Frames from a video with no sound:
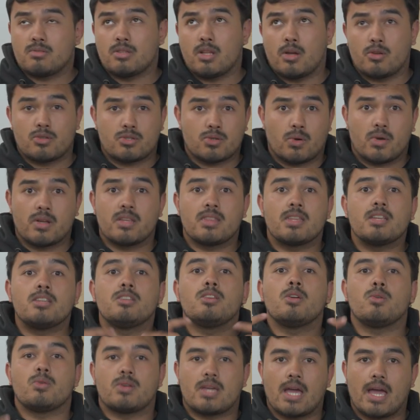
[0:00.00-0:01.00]

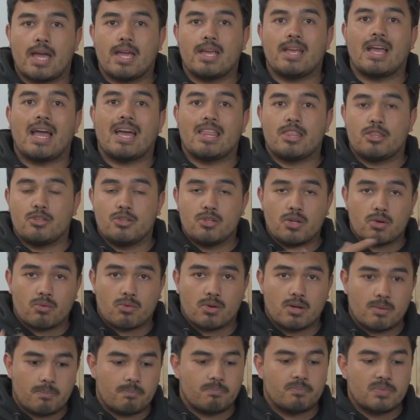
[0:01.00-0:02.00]
UK and
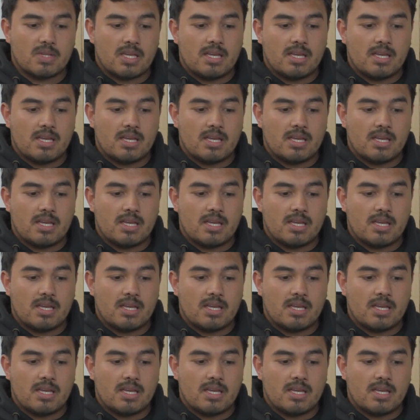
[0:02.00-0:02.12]
Europe,